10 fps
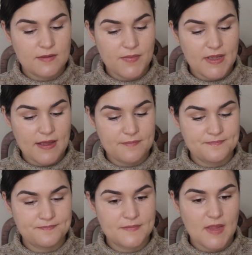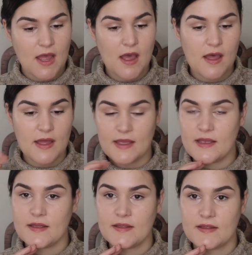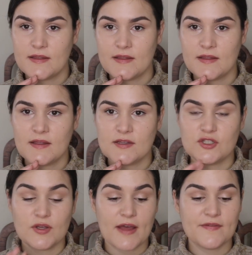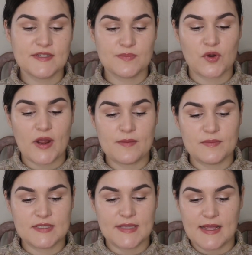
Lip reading: But yeah, I do have some crepes